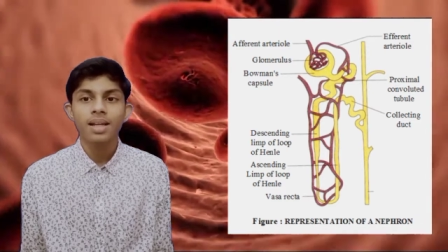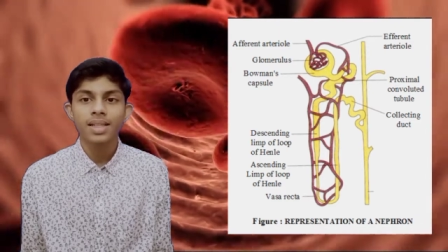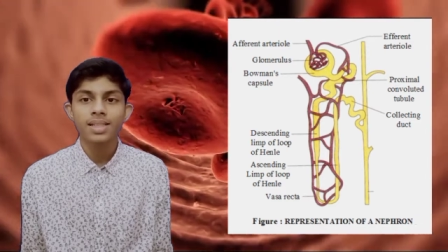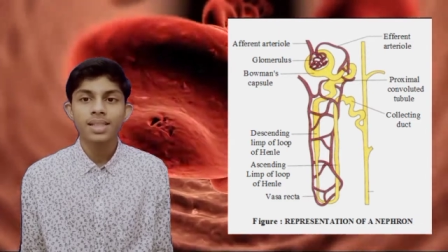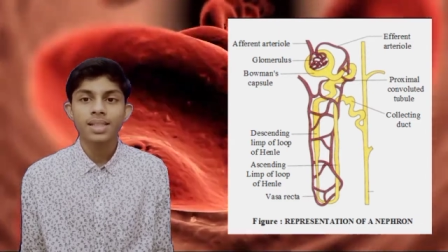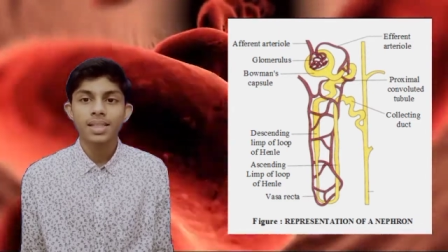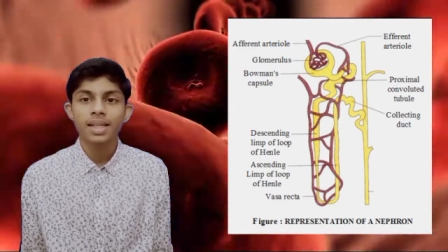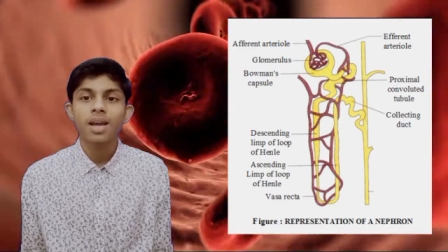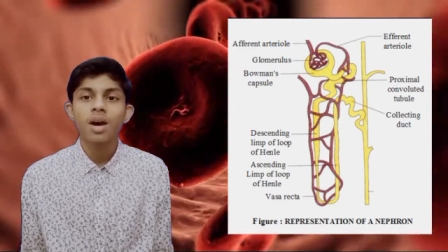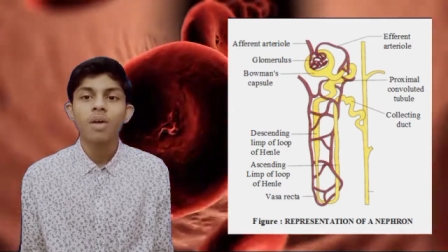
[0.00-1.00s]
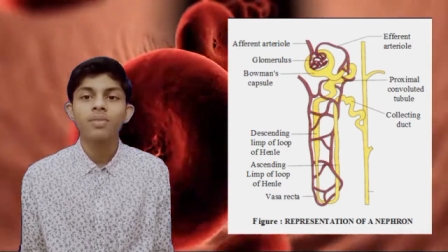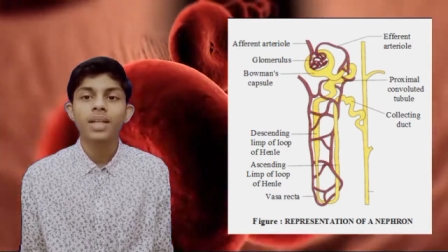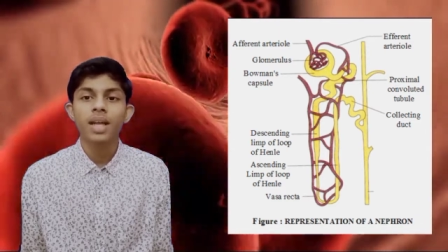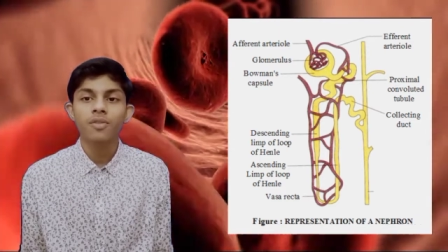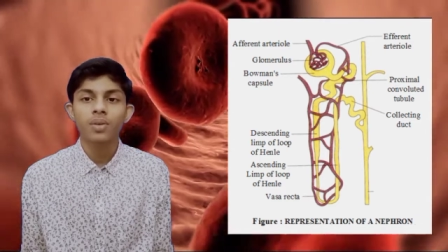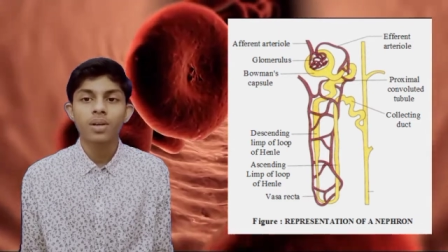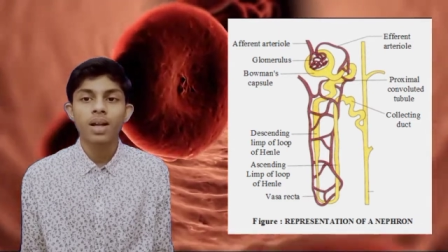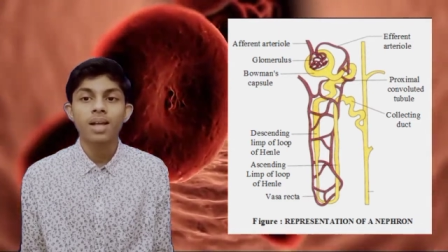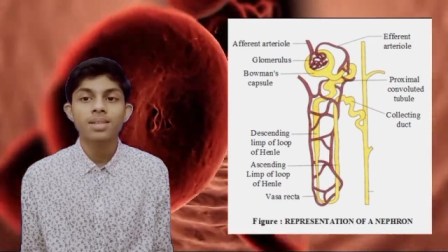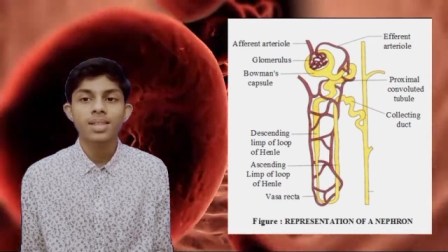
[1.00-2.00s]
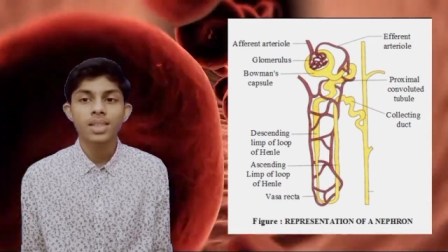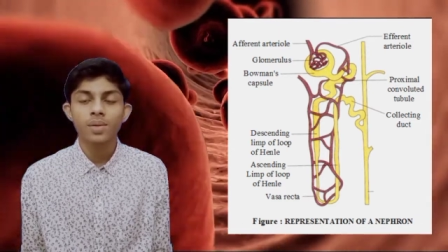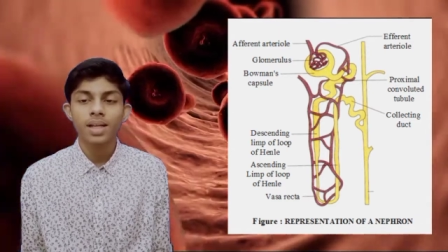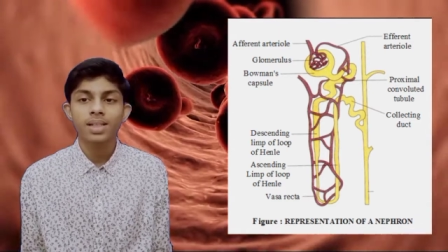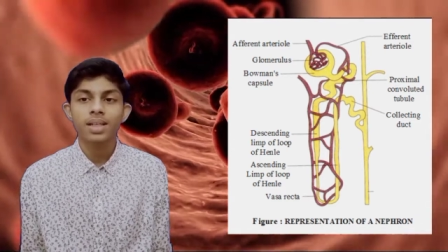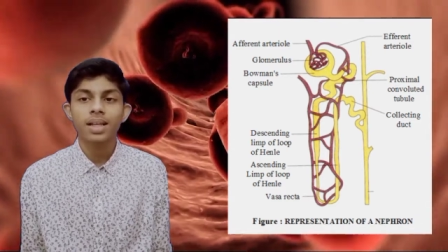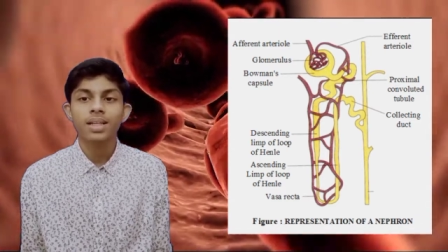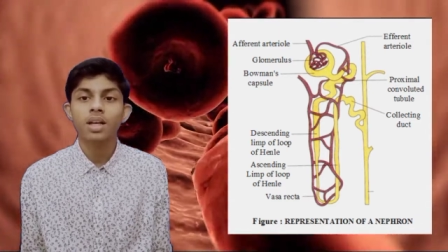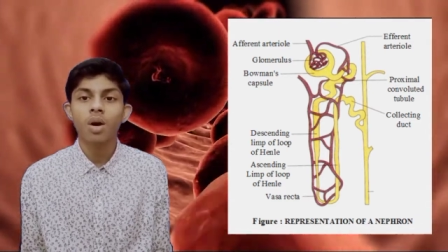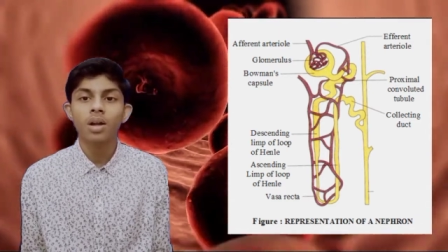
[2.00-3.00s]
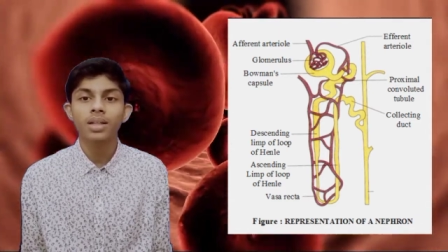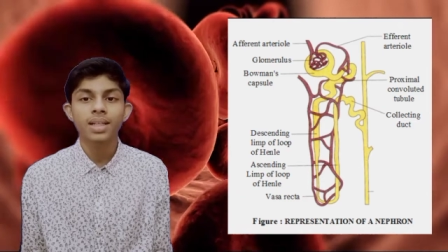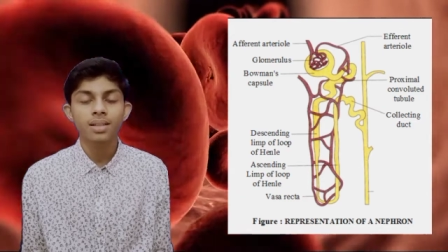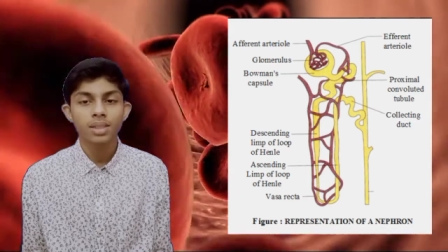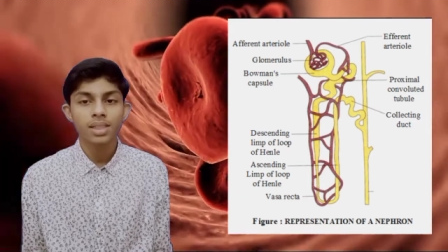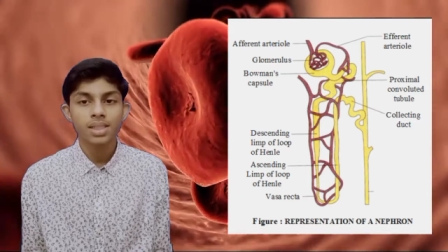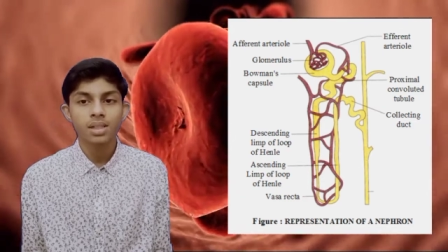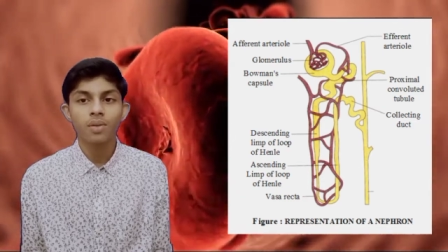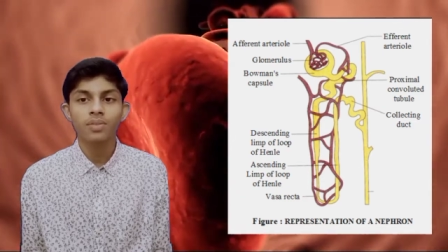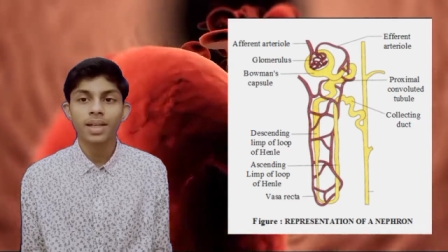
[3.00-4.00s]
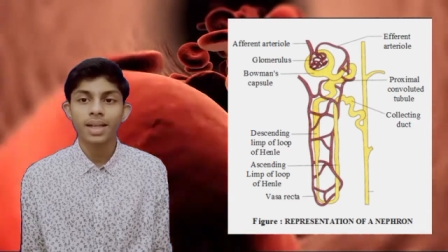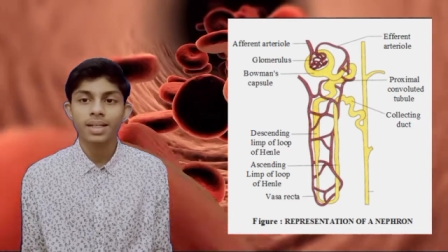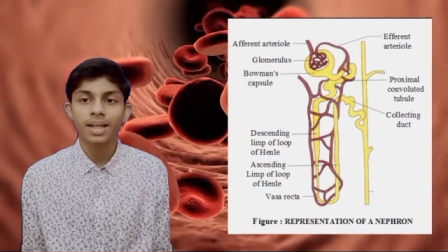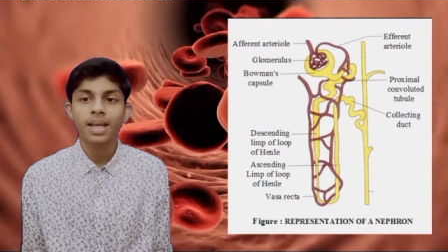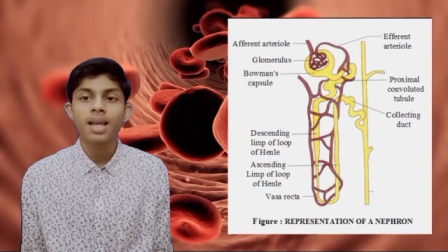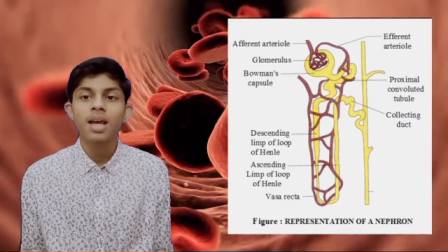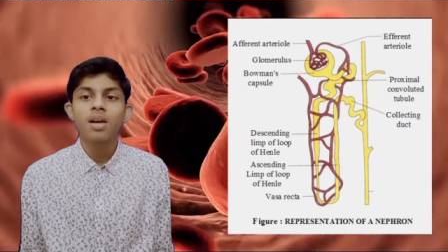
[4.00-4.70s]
DCT of the nephron are situated in the cortical region of the kidney,